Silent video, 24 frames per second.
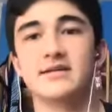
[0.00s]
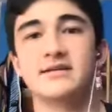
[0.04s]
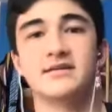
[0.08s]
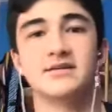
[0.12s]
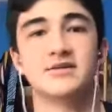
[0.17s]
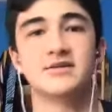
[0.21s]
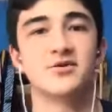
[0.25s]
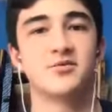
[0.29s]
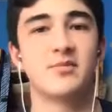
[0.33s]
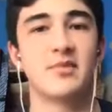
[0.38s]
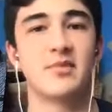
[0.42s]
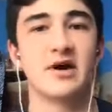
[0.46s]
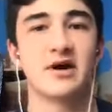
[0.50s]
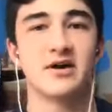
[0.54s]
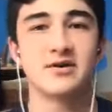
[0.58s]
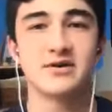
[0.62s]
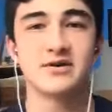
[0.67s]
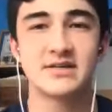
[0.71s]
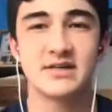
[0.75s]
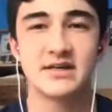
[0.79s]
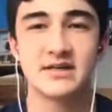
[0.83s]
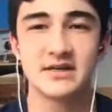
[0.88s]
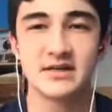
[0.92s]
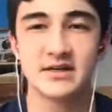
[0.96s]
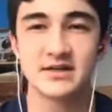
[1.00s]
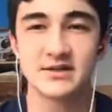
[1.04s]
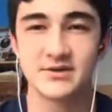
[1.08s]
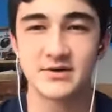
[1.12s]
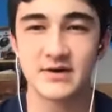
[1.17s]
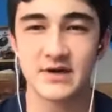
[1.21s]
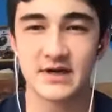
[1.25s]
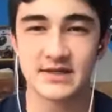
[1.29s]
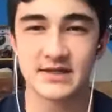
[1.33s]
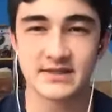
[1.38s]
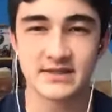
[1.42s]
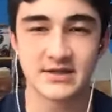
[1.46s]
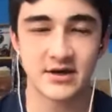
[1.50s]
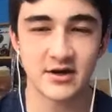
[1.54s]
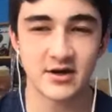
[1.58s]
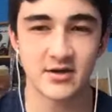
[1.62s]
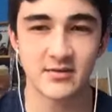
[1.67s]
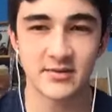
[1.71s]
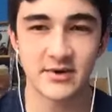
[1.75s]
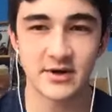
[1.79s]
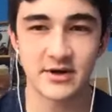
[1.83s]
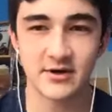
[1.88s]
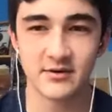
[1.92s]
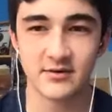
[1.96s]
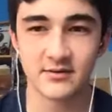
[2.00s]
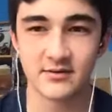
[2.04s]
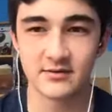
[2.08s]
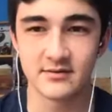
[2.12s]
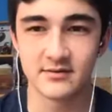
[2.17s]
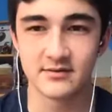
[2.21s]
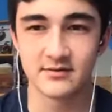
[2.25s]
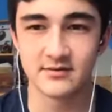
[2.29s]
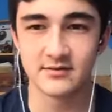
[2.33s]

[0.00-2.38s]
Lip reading: And so my understanding is you guys talk about